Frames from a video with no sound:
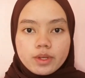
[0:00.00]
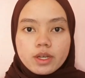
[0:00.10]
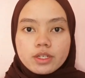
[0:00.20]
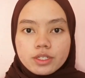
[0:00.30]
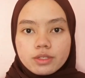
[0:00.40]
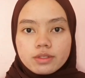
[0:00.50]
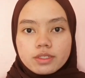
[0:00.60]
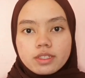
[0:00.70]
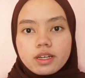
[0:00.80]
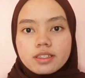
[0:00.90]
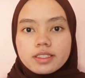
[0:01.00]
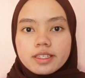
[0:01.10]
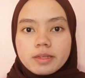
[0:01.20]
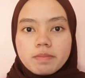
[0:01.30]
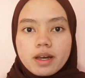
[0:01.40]
Shoes are a
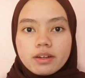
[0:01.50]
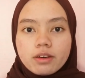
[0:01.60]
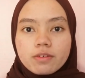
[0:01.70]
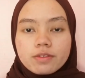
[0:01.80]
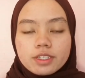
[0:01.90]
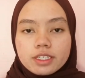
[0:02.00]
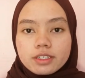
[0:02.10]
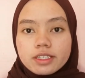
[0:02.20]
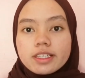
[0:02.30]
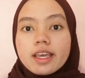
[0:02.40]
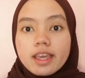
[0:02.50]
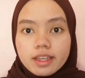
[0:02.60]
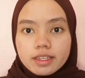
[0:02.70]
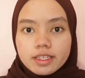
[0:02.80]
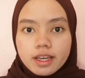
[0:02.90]
key part of nearly
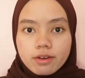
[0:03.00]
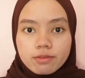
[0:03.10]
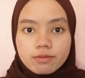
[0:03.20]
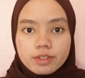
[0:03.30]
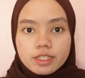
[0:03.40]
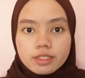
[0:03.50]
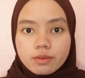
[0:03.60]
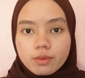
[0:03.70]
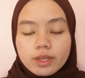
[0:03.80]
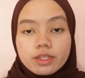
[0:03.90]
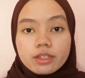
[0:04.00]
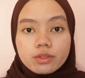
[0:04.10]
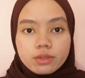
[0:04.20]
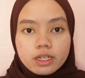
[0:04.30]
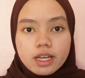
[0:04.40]
any outfit, whether you
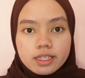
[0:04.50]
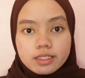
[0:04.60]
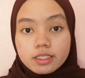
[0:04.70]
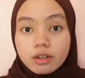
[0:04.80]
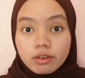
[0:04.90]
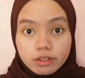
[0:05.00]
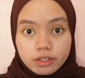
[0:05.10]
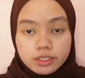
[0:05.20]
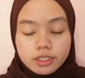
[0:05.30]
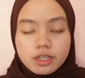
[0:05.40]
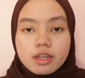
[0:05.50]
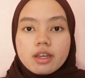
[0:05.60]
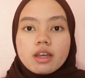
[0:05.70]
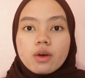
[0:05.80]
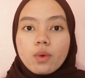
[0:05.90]
realize it or not.
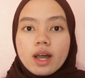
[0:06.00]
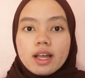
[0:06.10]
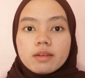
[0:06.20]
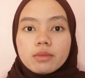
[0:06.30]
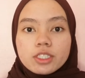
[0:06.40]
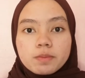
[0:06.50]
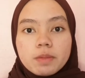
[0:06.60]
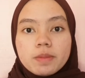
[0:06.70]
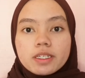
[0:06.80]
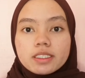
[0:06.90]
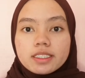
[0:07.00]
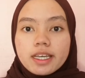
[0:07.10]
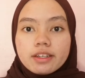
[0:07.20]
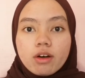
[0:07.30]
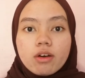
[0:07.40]
While most people
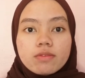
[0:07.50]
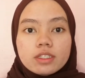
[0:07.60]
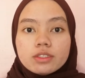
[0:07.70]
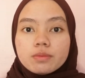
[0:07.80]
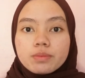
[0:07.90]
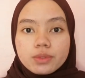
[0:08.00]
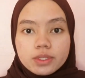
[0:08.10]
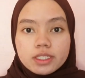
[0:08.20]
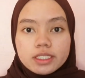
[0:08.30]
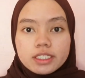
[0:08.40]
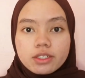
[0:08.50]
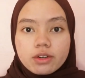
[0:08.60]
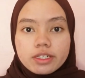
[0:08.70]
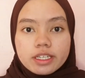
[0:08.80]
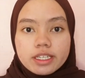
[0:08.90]
can overlook poorly
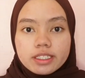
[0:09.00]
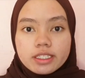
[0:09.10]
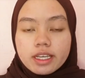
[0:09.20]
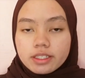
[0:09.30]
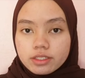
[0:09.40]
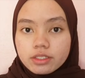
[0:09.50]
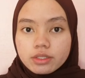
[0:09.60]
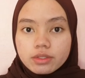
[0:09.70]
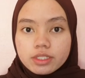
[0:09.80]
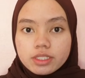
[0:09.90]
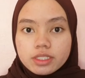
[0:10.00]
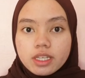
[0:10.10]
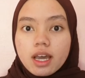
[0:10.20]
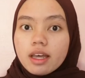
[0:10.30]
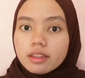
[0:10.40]
coordinated accessories,
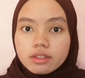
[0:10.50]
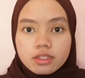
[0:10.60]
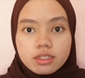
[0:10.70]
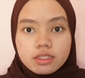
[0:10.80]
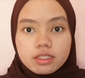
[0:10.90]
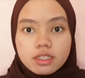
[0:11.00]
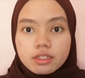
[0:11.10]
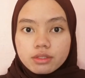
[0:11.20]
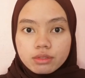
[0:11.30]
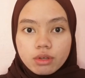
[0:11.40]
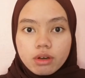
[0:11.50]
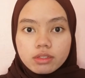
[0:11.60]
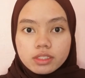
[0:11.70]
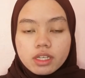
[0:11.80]
undershirts and socks,